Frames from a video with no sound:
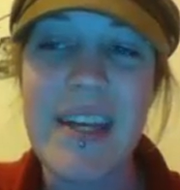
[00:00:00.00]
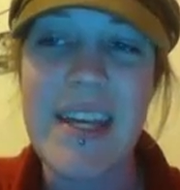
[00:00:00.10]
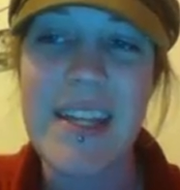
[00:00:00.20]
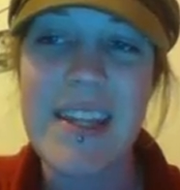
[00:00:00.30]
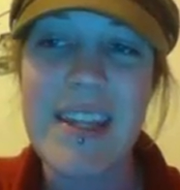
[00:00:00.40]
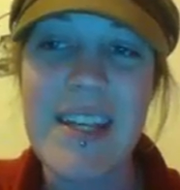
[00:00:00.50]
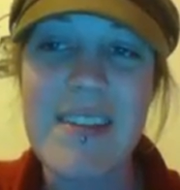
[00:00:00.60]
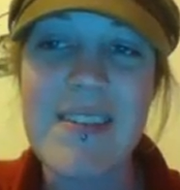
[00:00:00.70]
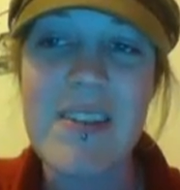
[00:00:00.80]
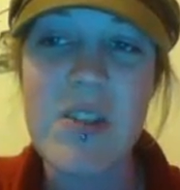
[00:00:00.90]
in
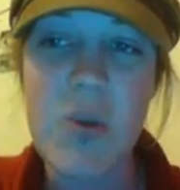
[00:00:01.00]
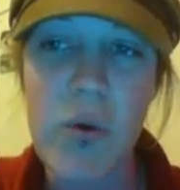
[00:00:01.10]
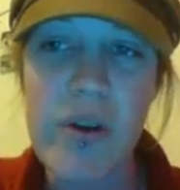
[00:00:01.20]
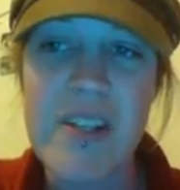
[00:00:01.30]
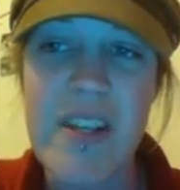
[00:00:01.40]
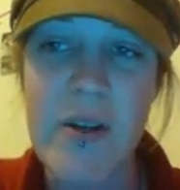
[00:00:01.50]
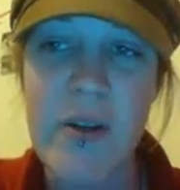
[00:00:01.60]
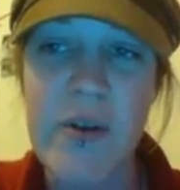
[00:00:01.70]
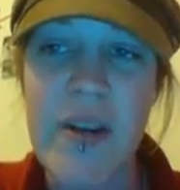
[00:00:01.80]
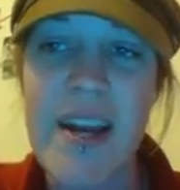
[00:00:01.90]
these stories that are
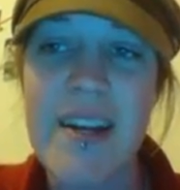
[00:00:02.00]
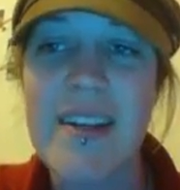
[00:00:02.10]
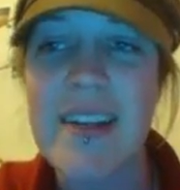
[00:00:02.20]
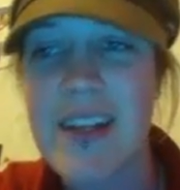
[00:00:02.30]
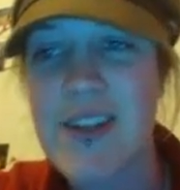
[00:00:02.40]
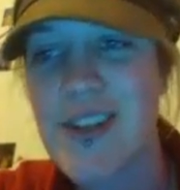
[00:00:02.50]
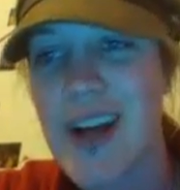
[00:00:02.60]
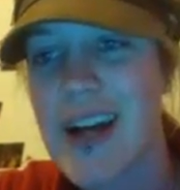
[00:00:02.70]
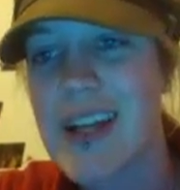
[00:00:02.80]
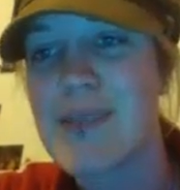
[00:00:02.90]
created each
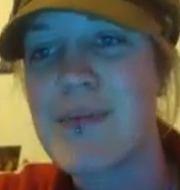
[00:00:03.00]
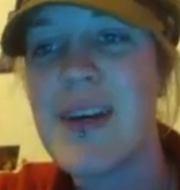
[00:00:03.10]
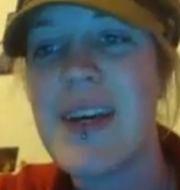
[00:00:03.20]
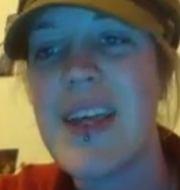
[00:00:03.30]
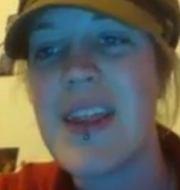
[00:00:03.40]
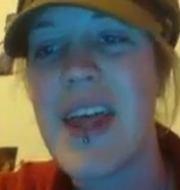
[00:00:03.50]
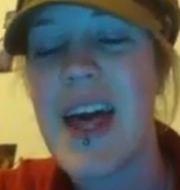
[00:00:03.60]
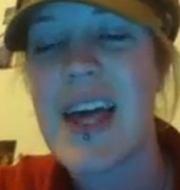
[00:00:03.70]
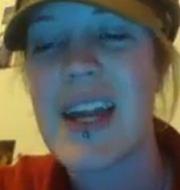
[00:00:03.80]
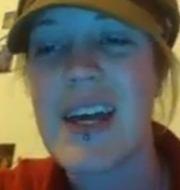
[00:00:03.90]
time
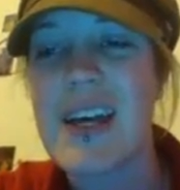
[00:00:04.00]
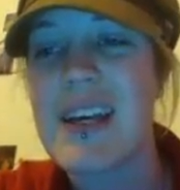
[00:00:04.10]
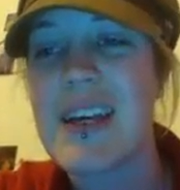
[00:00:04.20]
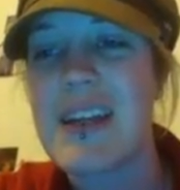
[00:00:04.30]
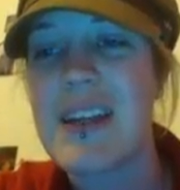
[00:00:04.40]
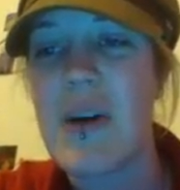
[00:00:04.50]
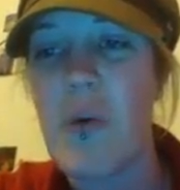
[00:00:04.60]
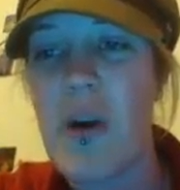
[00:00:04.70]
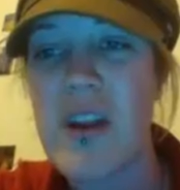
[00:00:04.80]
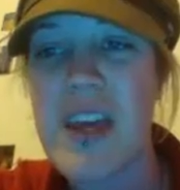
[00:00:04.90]
that uh,
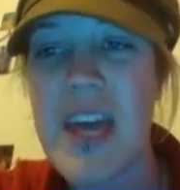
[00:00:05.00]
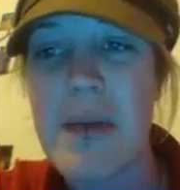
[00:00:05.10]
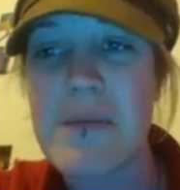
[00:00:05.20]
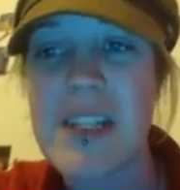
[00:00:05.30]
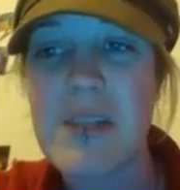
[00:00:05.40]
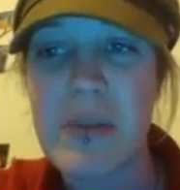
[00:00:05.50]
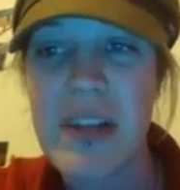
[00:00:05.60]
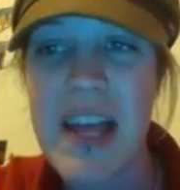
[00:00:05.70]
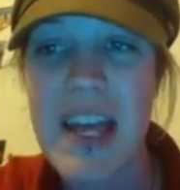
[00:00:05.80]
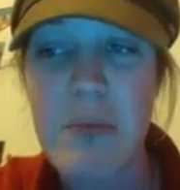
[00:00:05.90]
one of the games is
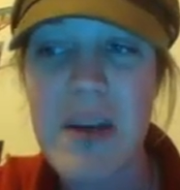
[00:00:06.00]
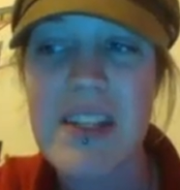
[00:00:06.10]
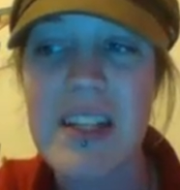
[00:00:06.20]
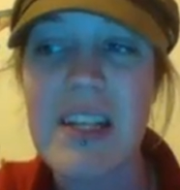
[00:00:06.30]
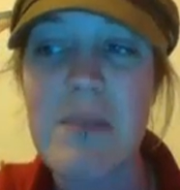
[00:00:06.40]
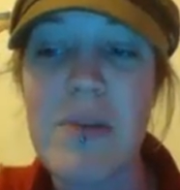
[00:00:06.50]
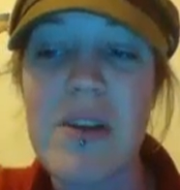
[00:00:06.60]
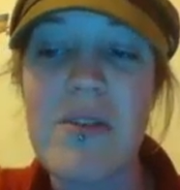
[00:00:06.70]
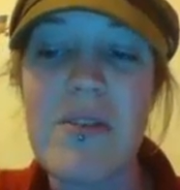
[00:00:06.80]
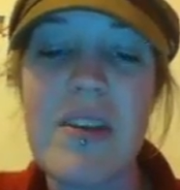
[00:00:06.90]
played. Basically,
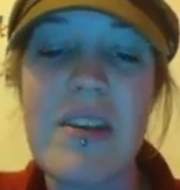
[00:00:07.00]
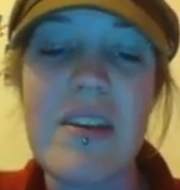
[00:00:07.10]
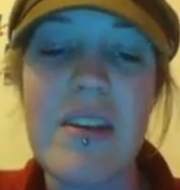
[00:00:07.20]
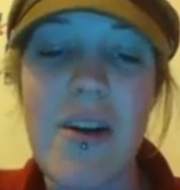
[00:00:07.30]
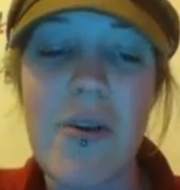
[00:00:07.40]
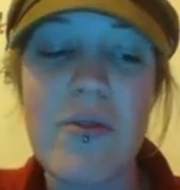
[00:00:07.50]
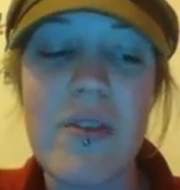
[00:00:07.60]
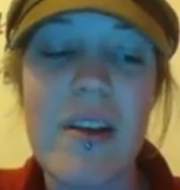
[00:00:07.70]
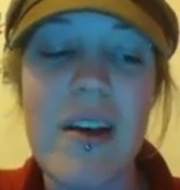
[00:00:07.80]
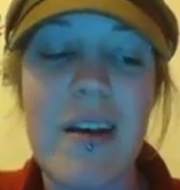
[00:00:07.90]
Bill, you know,
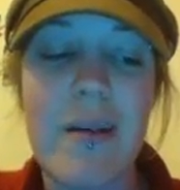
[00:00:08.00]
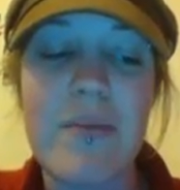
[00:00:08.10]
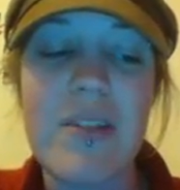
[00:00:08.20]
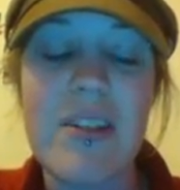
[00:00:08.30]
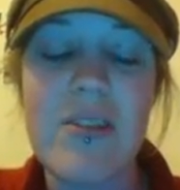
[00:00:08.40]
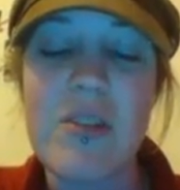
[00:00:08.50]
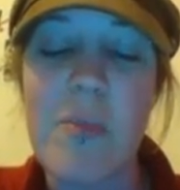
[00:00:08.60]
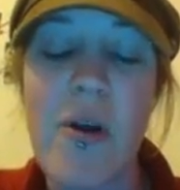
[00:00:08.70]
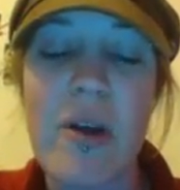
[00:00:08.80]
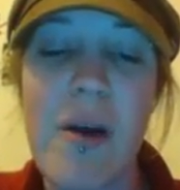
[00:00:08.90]
um, steals the
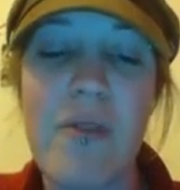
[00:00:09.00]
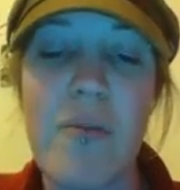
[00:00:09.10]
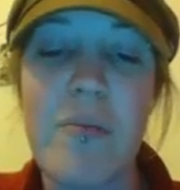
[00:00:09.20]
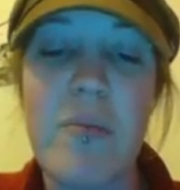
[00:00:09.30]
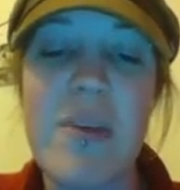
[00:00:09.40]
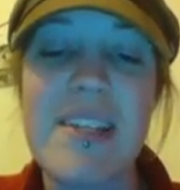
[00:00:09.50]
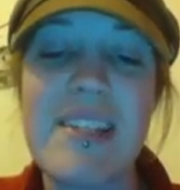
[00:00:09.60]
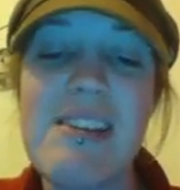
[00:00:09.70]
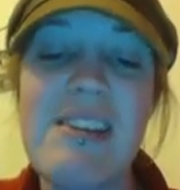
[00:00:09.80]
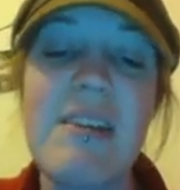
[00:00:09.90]
Pokemon from the
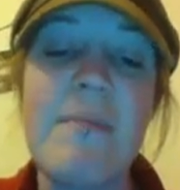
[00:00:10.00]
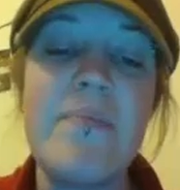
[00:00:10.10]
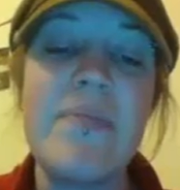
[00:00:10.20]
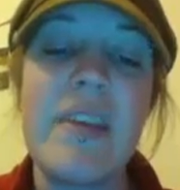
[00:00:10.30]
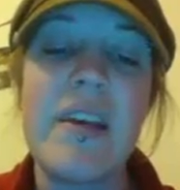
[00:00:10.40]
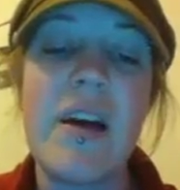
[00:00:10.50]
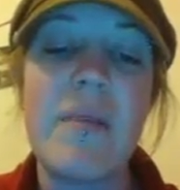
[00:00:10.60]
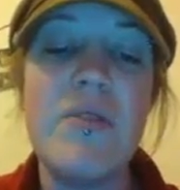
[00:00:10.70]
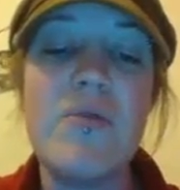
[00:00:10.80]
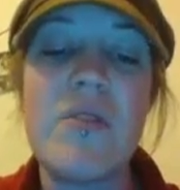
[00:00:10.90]
PC,
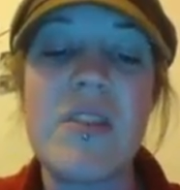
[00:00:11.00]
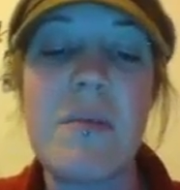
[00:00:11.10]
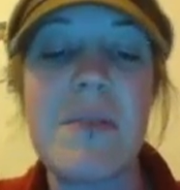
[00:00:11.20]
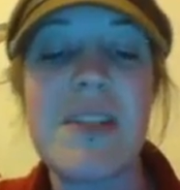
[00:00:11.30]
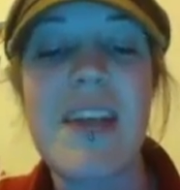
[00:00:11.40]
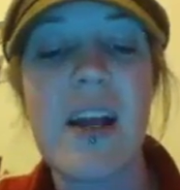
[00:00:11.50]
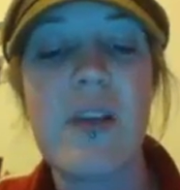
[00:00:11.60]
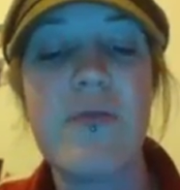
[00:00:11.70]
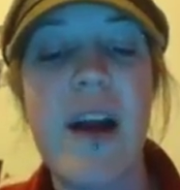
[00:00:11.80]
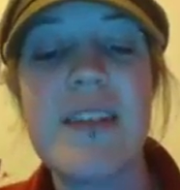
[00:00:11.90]
um, uses them as
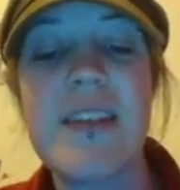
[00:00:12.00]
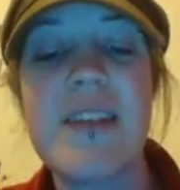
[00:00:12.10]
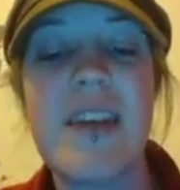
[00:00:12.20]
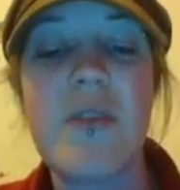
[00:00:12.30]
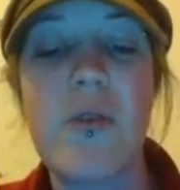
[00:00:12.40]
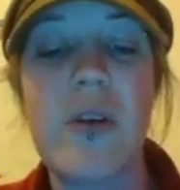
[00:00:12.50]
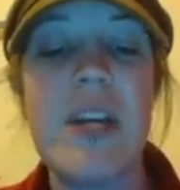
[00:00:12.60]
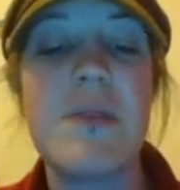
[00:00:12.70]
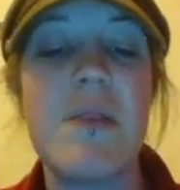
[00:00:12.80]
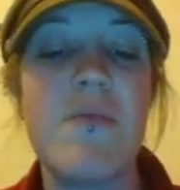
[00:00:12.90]
sacrifices, and or
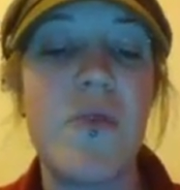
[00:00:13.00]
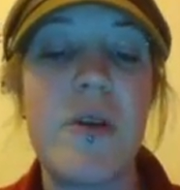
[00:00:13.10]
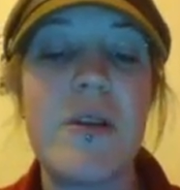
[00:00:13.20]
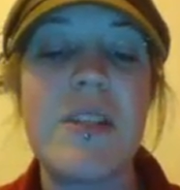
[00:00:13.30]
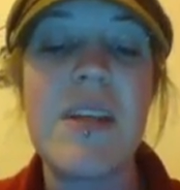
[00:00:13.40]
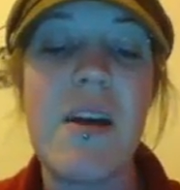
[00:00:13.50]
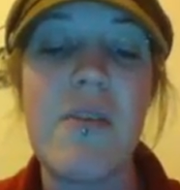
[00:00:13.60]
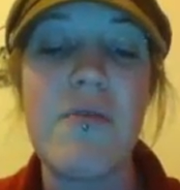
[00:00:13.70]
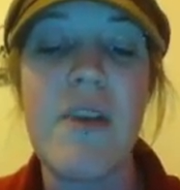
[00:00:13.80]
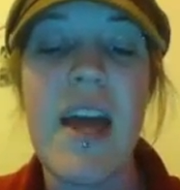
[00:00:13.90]
keeps them for
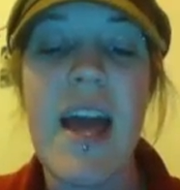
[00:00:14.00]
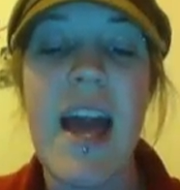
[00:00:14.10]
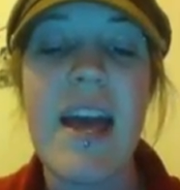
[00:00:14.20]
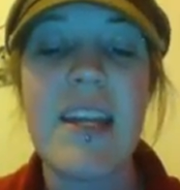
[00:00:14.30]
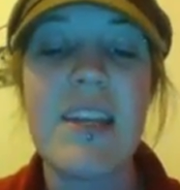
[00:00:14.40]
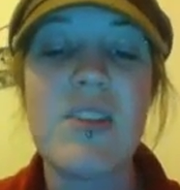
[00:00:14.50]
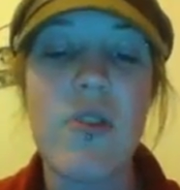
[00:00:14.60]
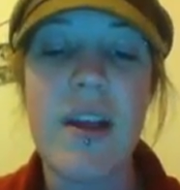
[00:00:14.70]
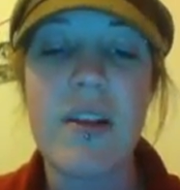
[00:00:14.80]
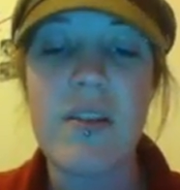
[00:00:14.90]
himself, and he's
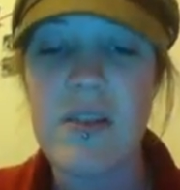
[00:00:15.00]
trying to